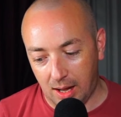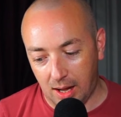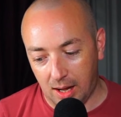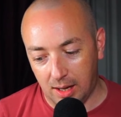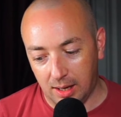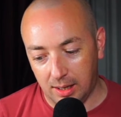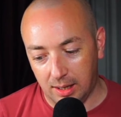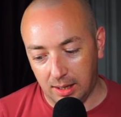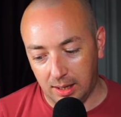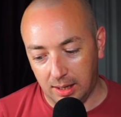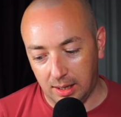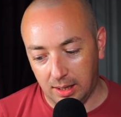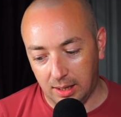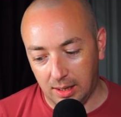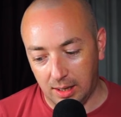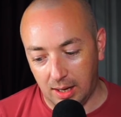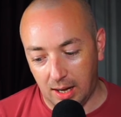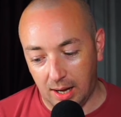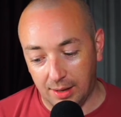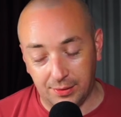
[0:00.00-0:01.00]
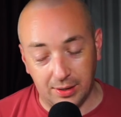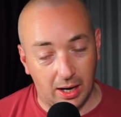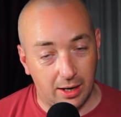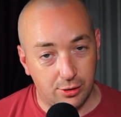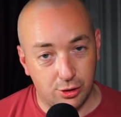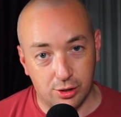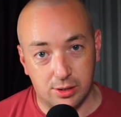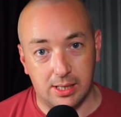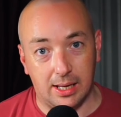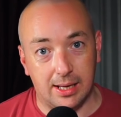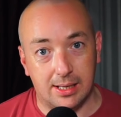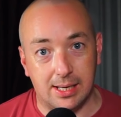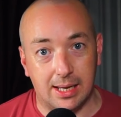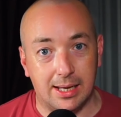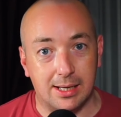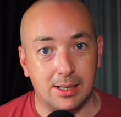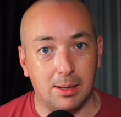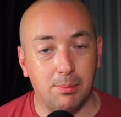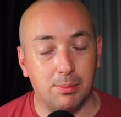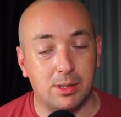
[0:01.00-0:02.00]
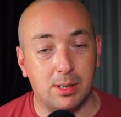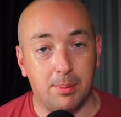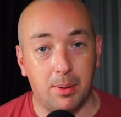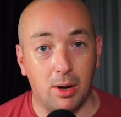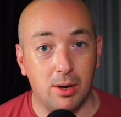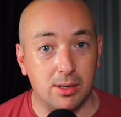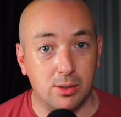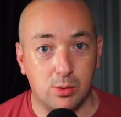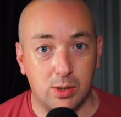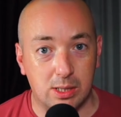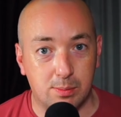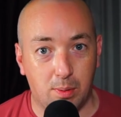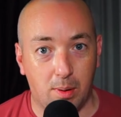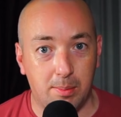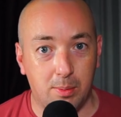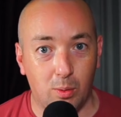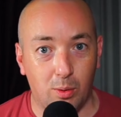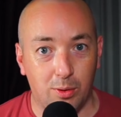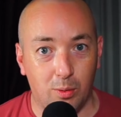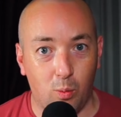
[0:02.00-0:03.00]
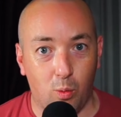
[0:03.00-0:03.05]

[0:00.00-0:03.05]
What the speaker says: I think, to be honest with you, it's probably one of the